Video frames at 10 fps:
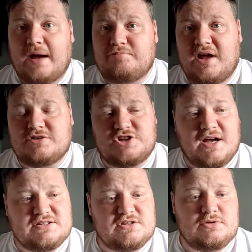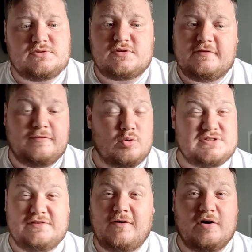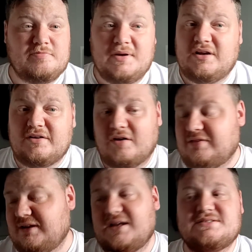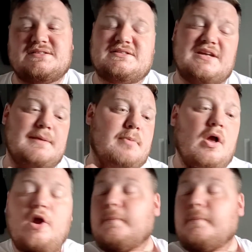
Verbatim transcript: Gabriel Jesus, 45 million. I think that's a snip.